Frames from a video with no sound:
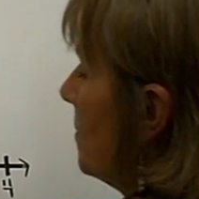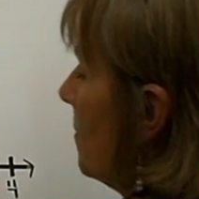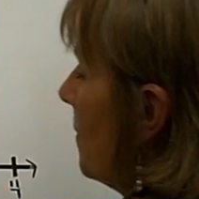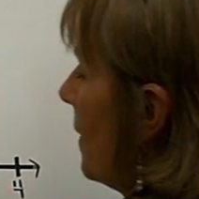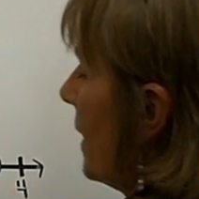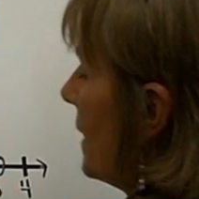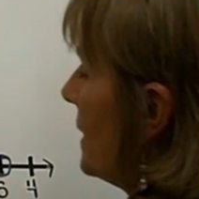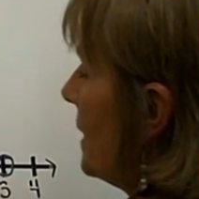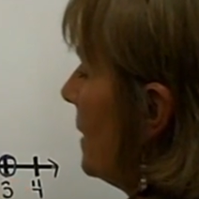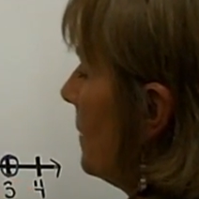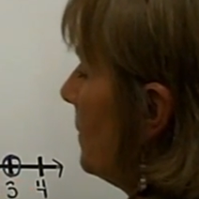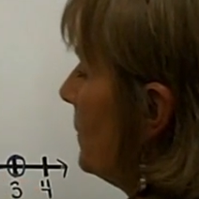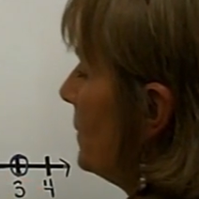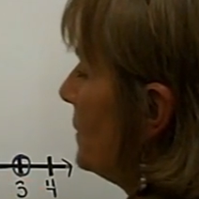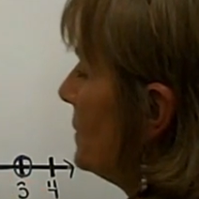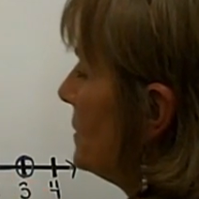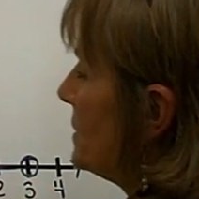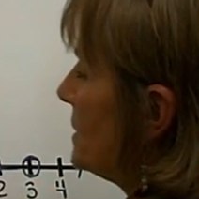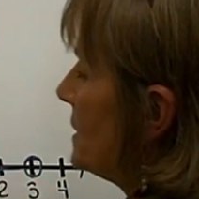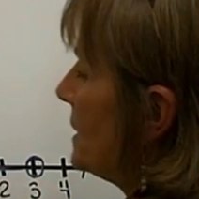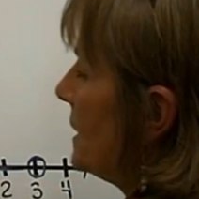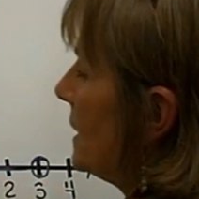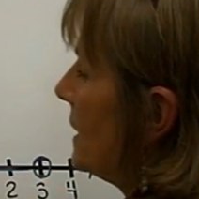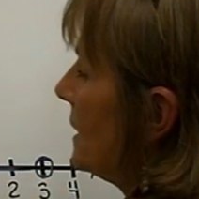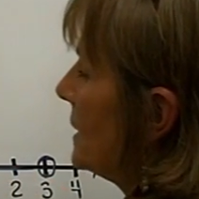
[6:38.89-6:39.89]
My
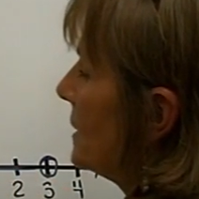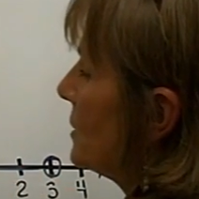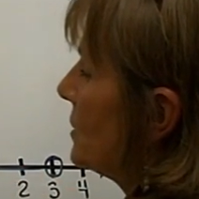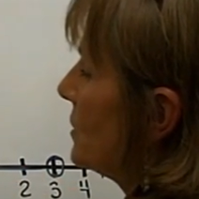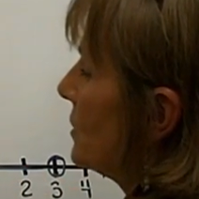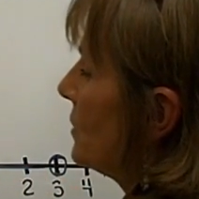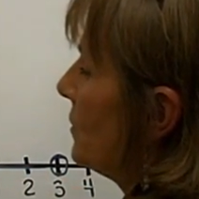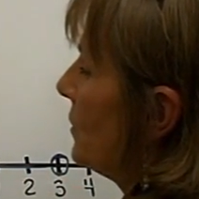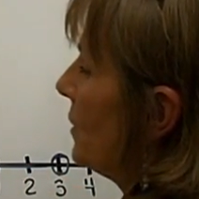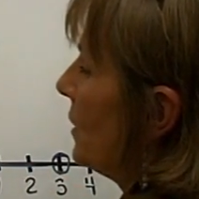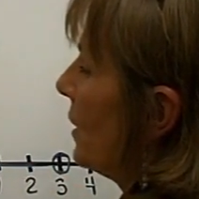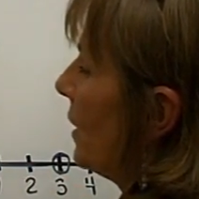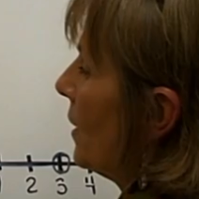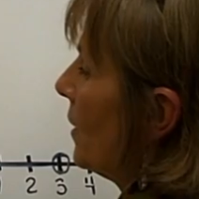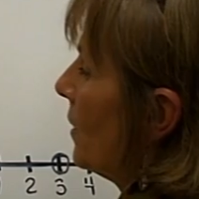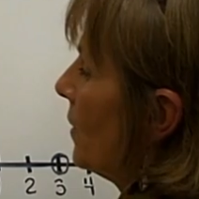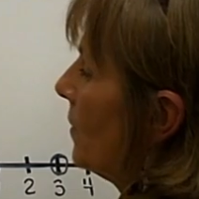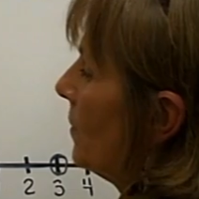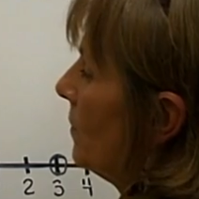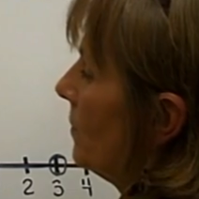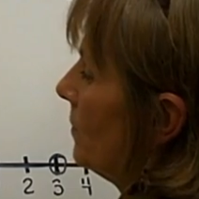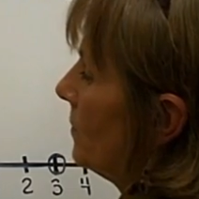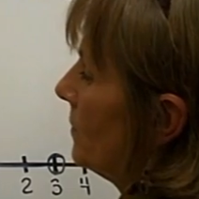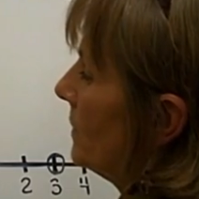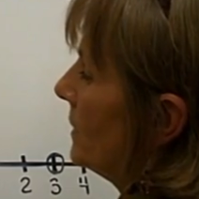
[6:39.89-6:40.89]
numbers need to
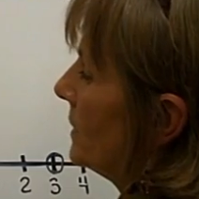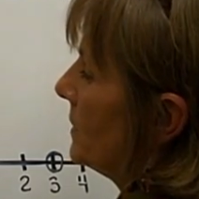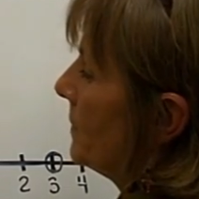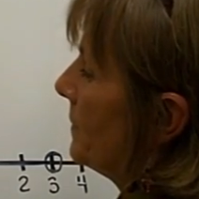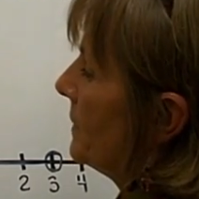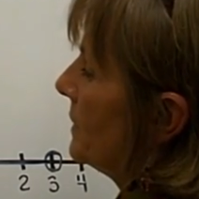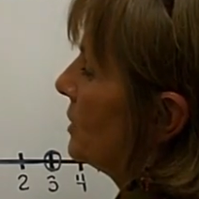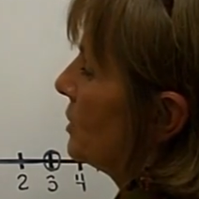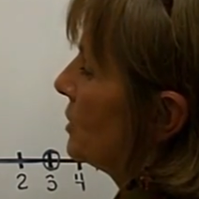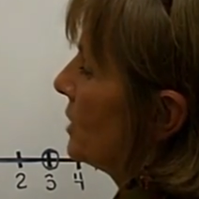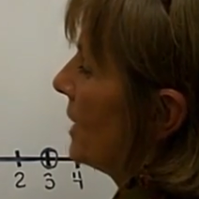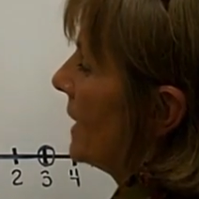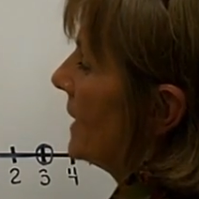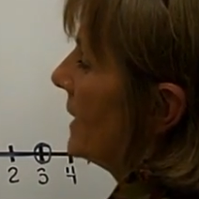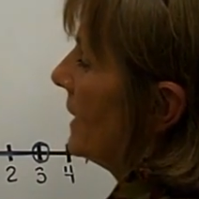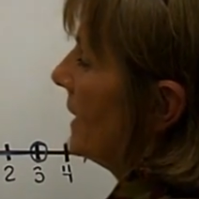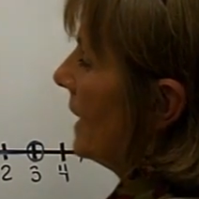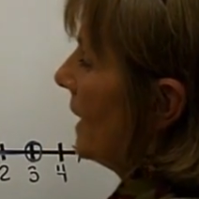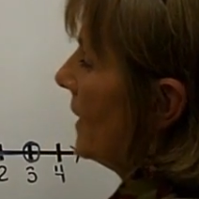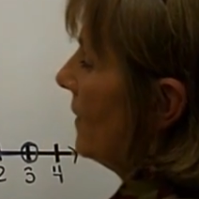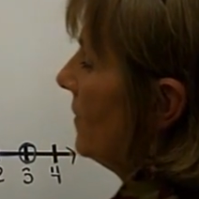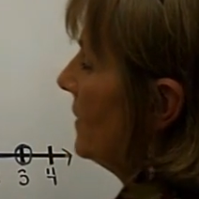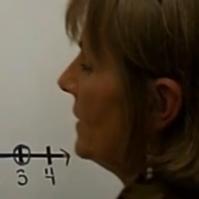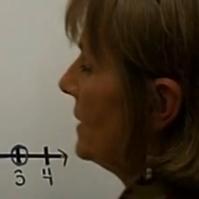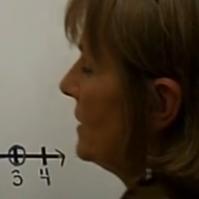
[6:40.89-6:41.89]
be
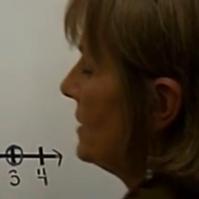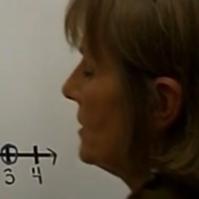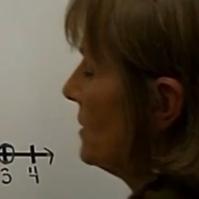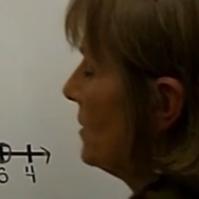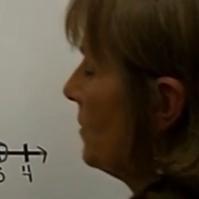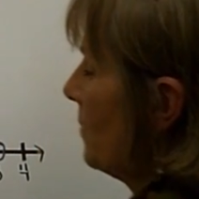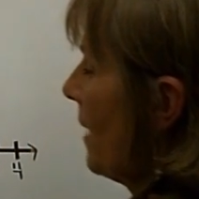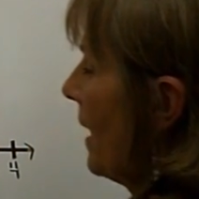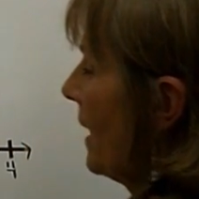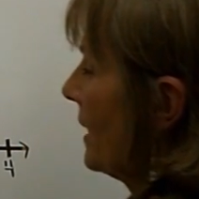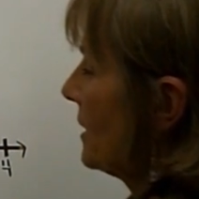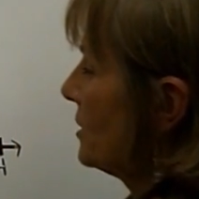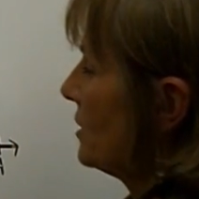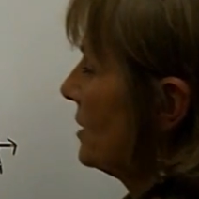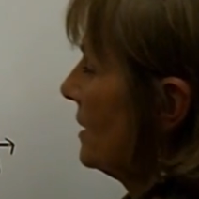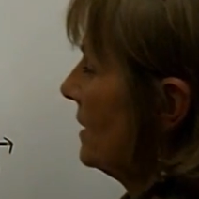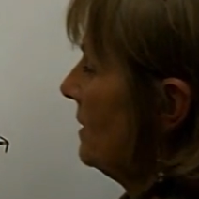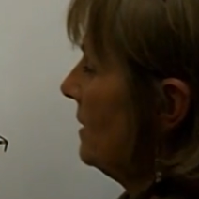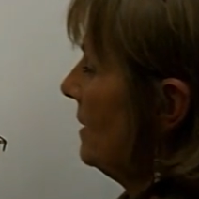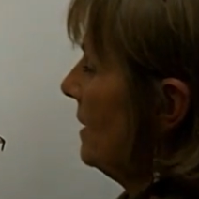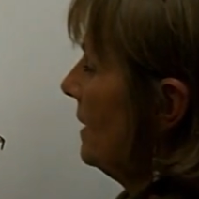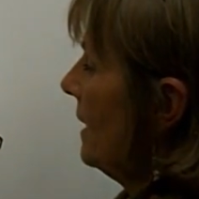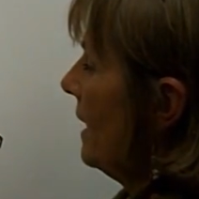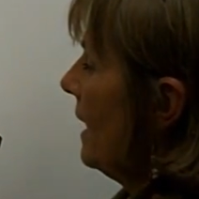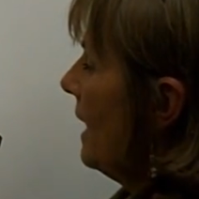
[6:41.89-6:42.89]
shaded in this
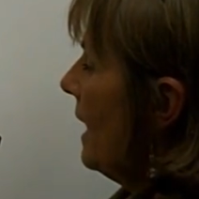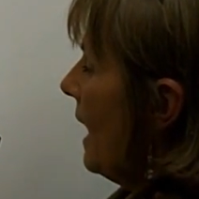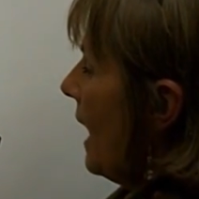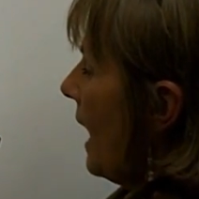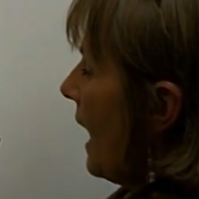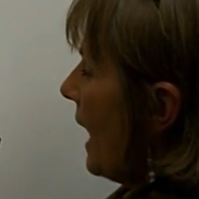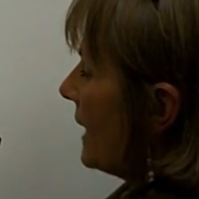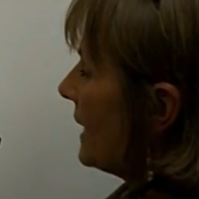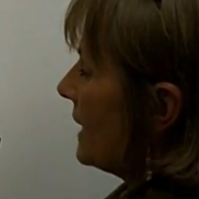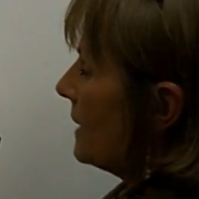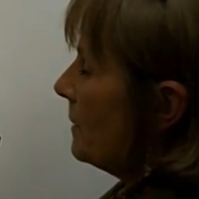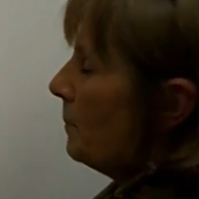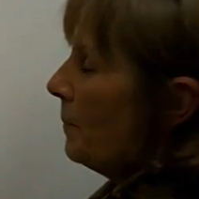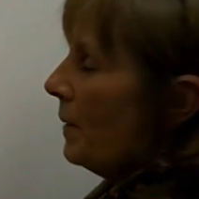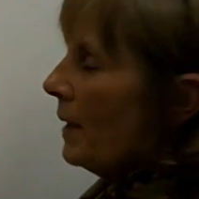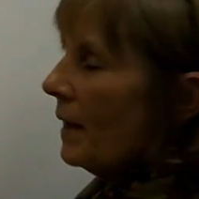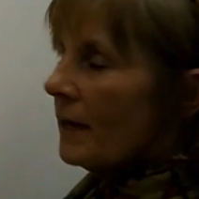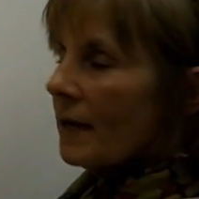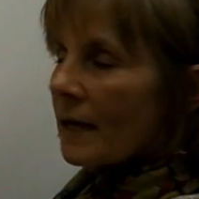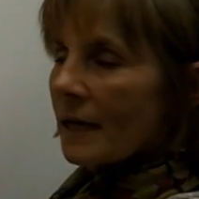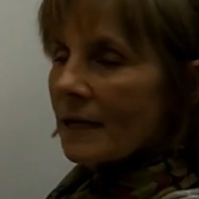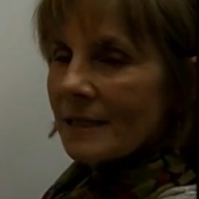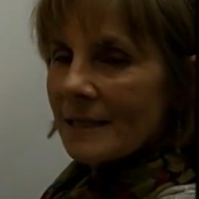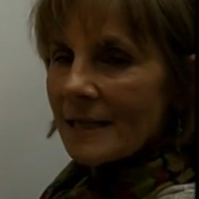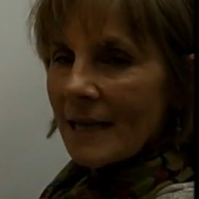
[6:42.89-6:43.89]
direction. I can
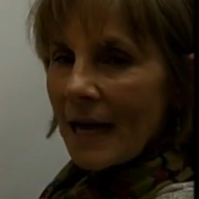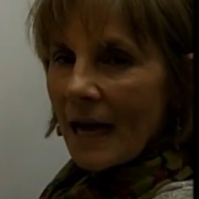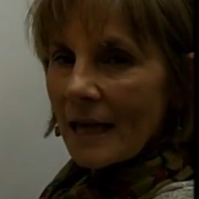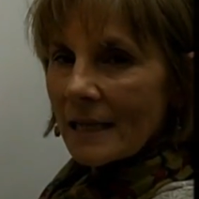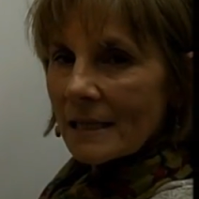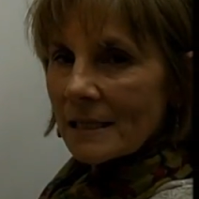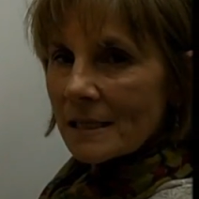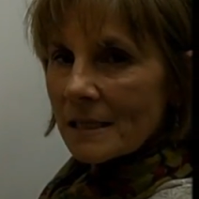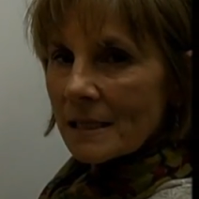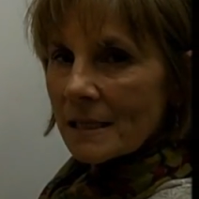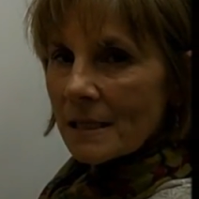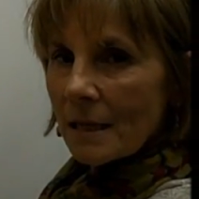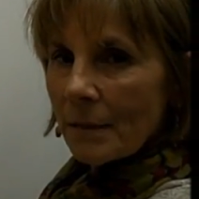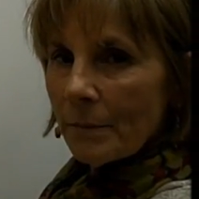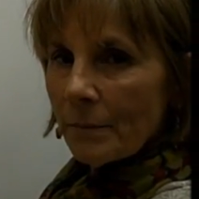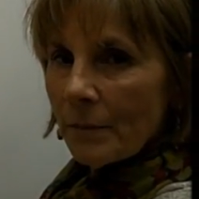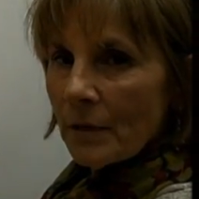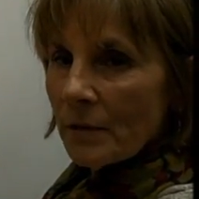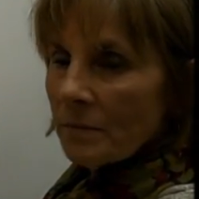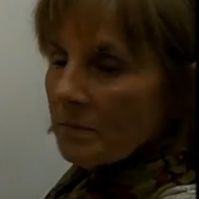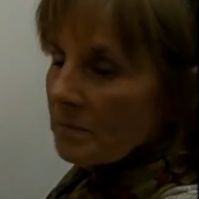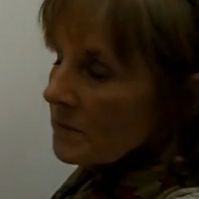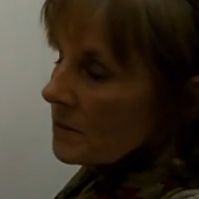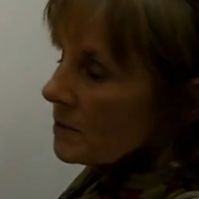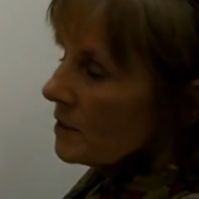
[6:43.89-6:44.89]
pick a test
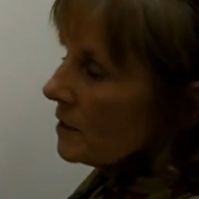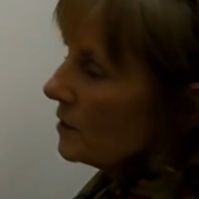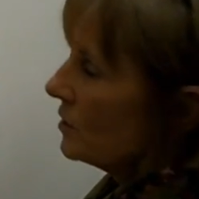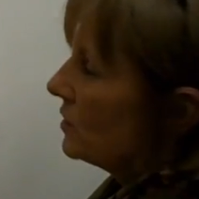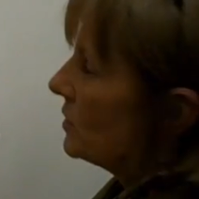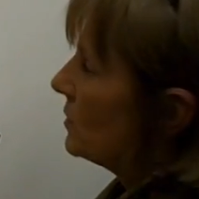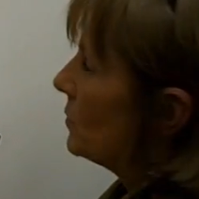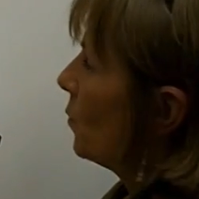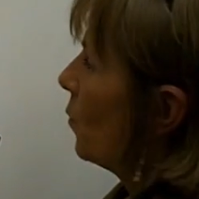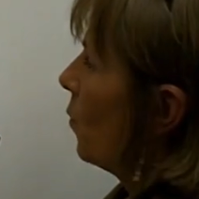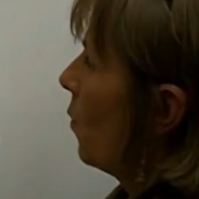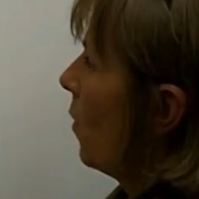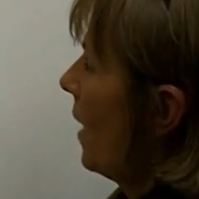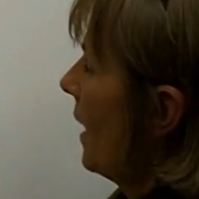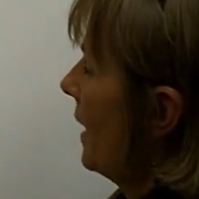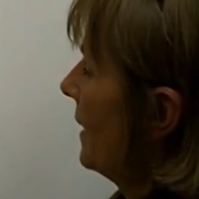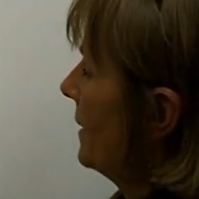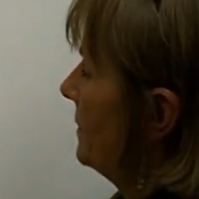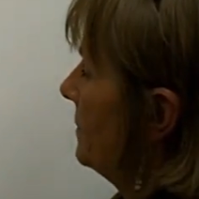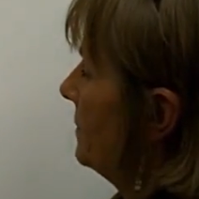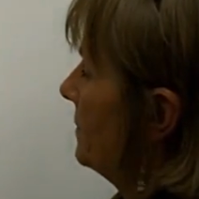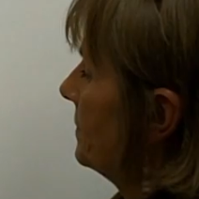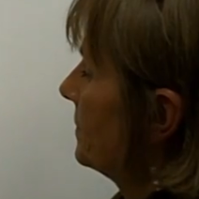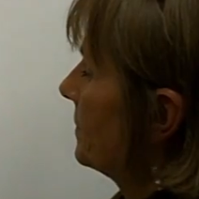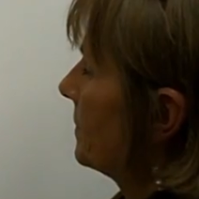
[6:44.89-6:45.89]
number, such as
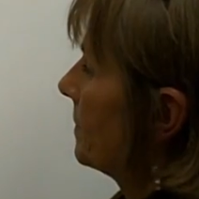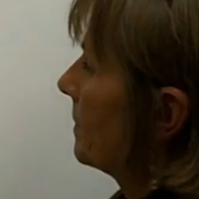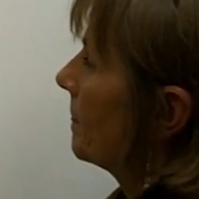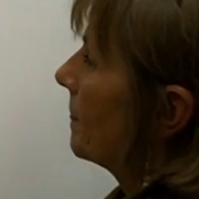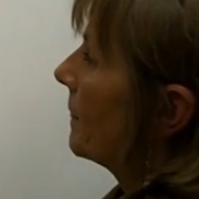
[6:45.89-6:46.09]
1.